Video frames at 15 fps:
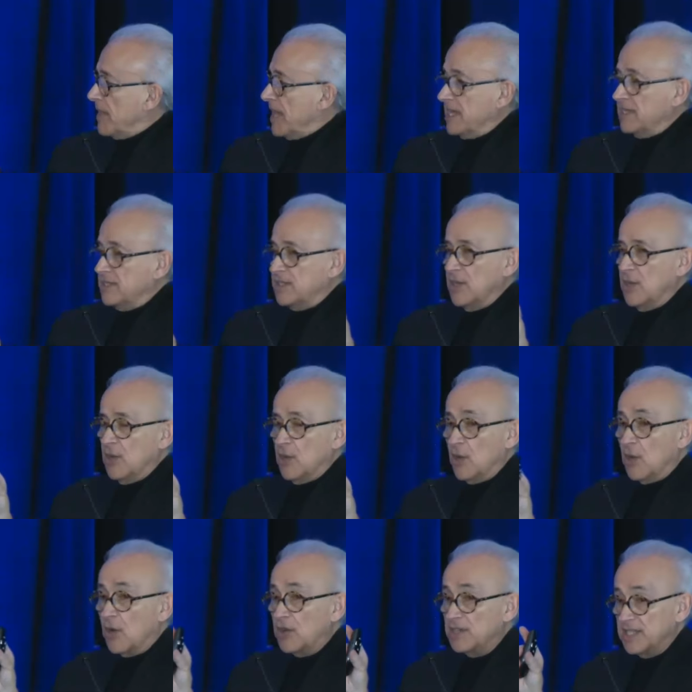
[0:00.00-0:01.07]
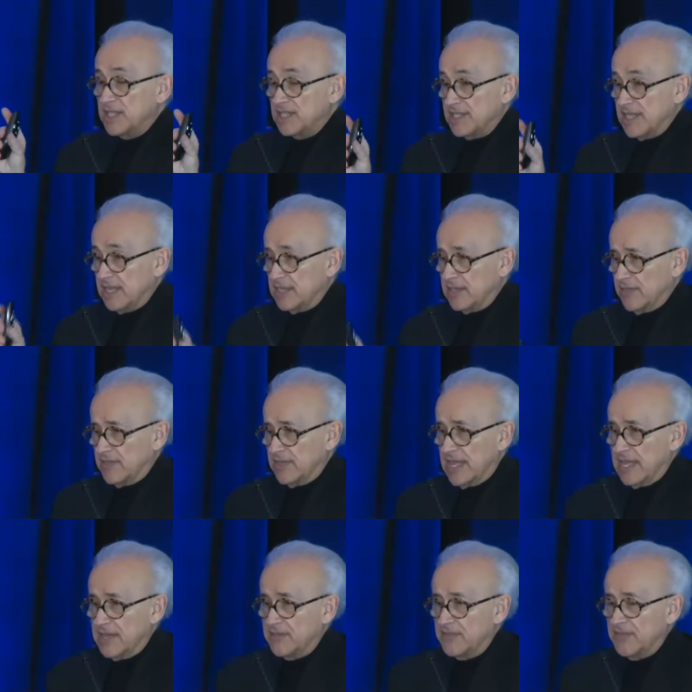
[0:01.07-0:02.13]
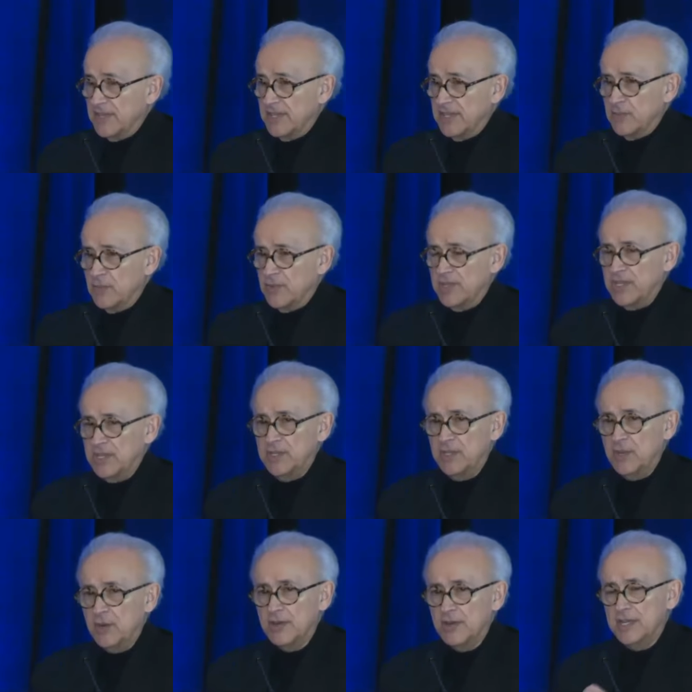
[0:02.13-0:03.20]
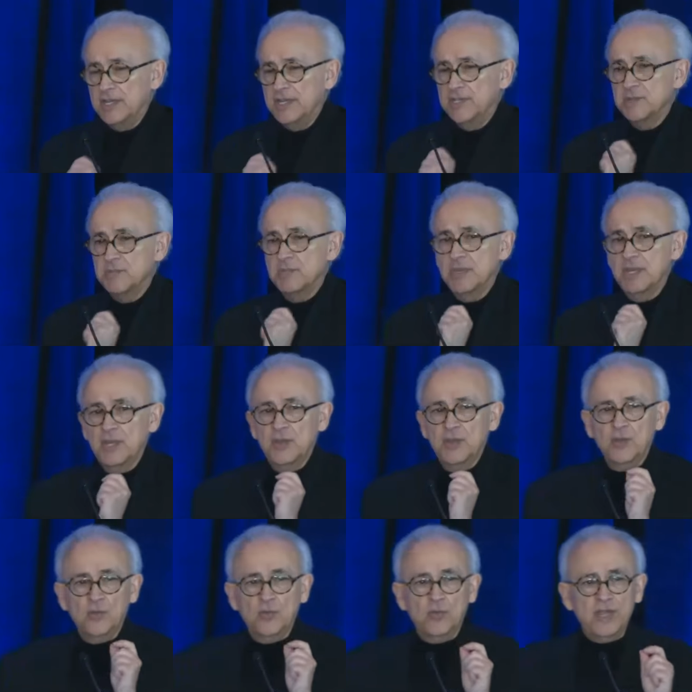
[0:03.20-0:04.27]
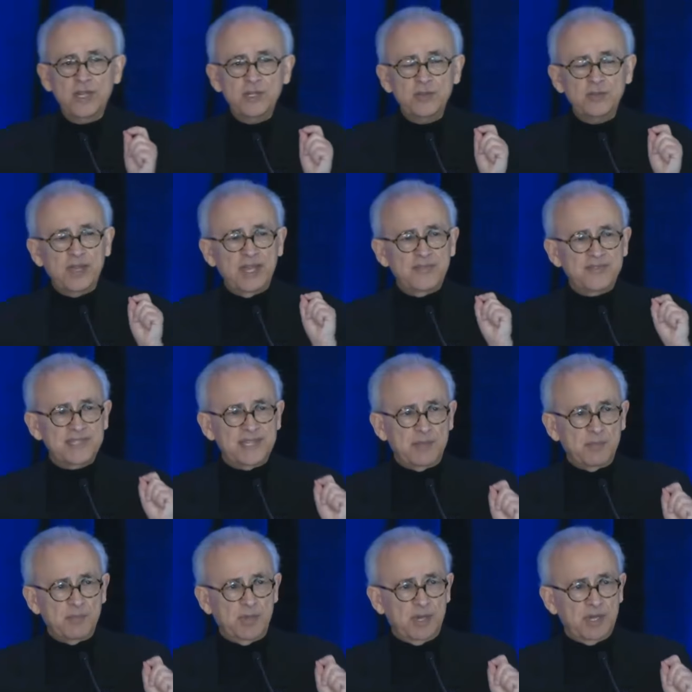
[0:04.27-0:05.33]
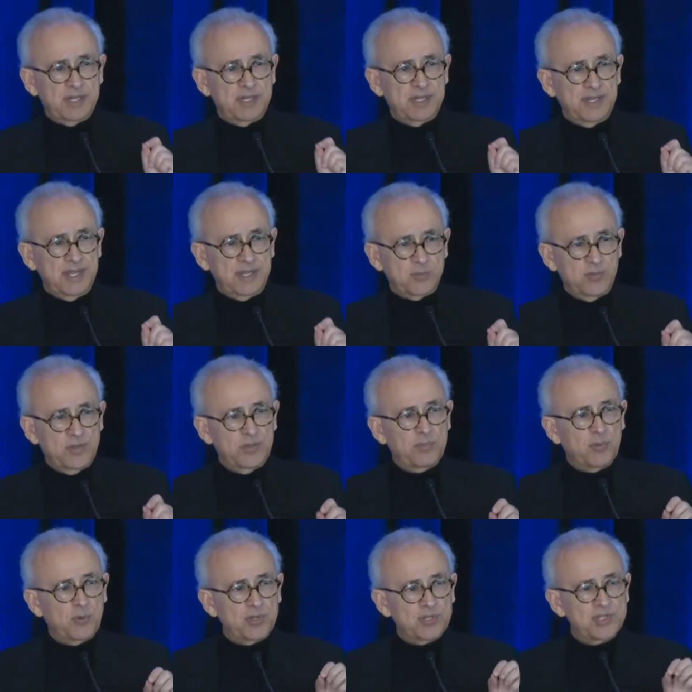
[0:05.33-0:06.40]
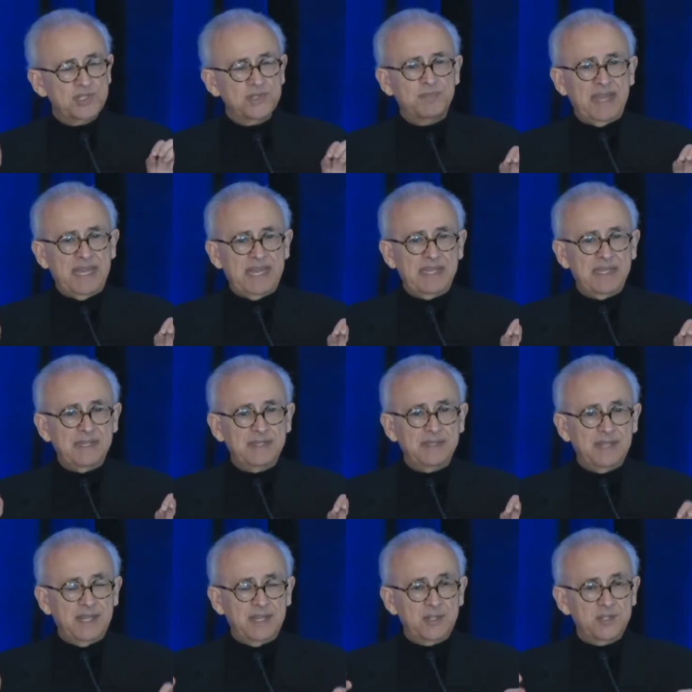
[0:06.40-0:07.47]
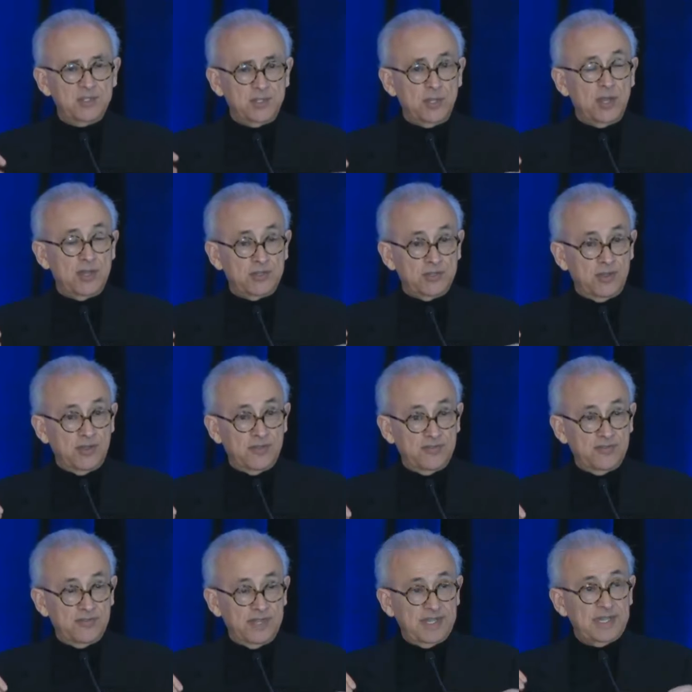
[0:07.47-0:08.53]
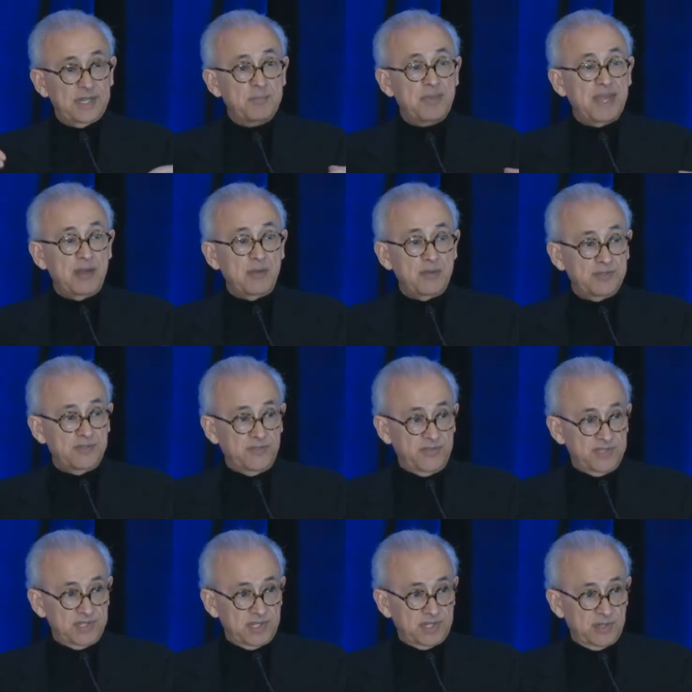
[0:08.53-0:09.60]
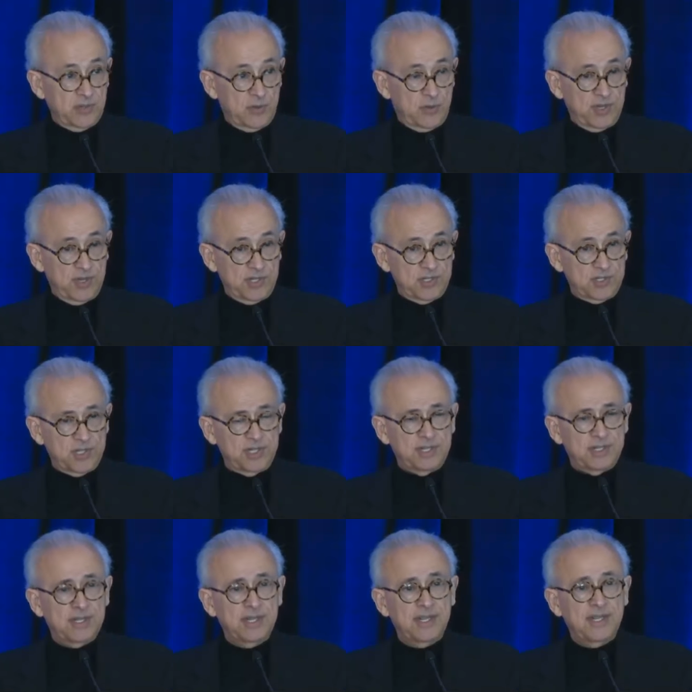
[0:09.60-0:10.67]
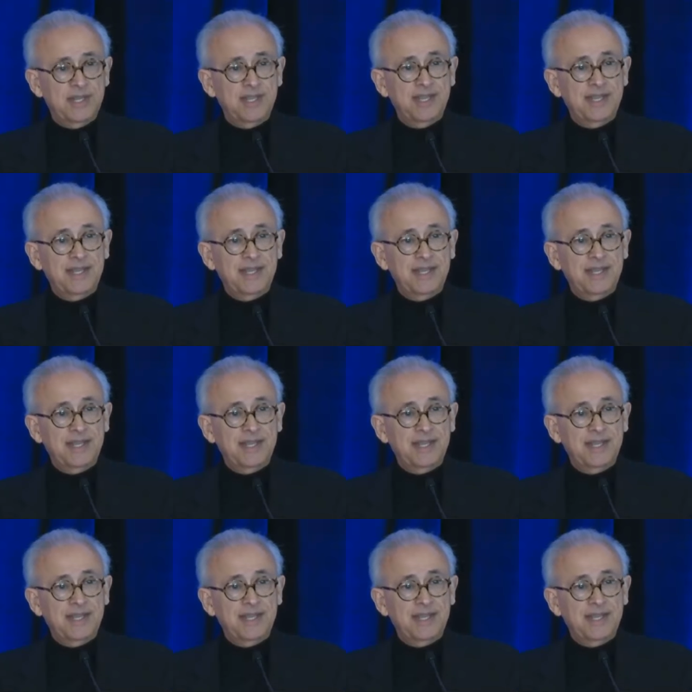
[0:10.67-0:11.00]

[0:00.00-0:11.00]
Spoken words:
to the mind on the state of life within the organism, when you have somebody that reports pain that is not of an apparent physical origin,